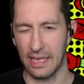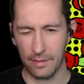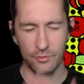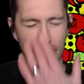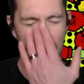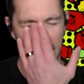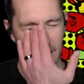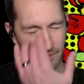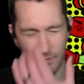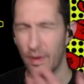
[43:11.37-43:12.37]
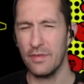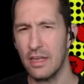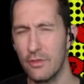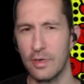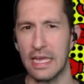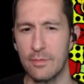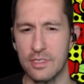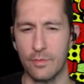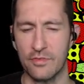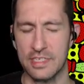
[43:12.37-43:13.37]
Yeah, I'm trying to think. Do we have any other
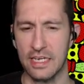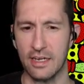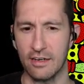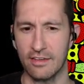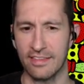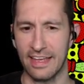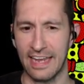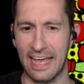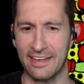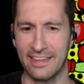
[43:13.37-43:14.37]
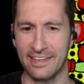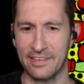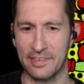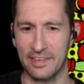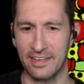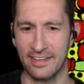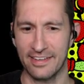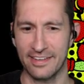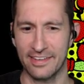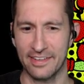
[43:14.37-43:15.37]
games that we've seen that had this
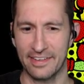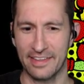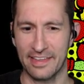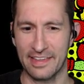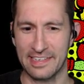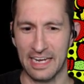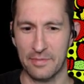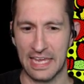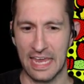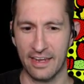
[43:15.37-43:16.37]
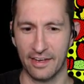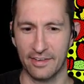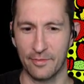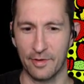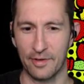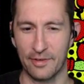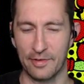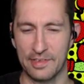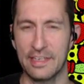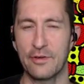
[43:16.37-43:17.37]
this kind of mechanic where
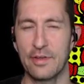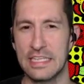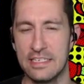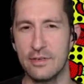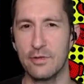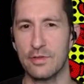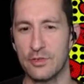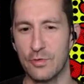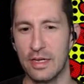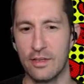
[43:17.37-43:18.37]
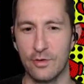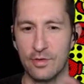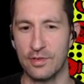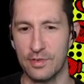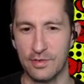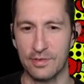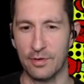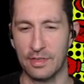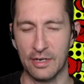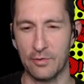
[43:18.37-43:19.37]
you're in the center of the screen and you're just
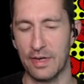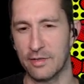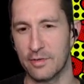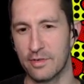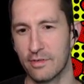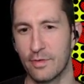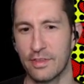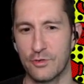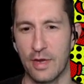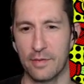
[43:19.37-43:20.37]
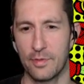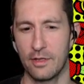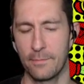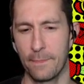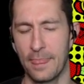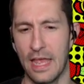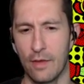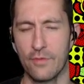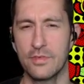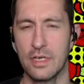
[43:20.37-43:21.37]
circling around with a trackball?
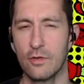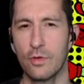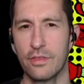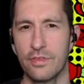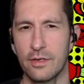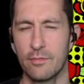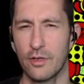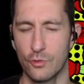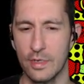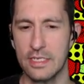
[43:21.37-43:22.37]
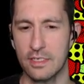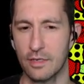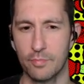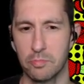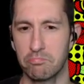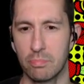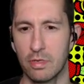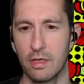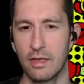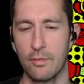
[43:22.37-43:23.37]
We've done it with a joystick, but
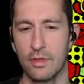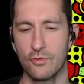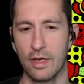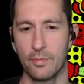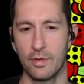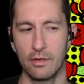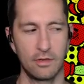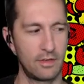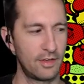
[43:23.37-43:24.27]
not with a trackball.